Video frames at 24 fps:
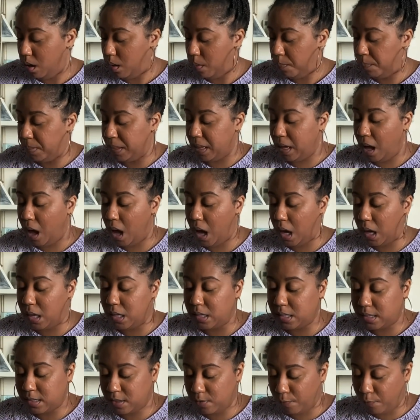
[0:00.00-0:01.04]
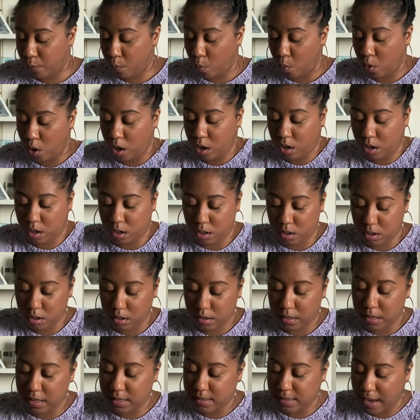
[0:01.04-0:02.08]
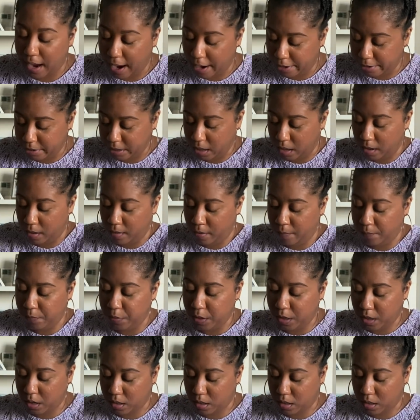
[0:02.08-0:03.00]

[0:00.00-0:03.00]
because for the entirety of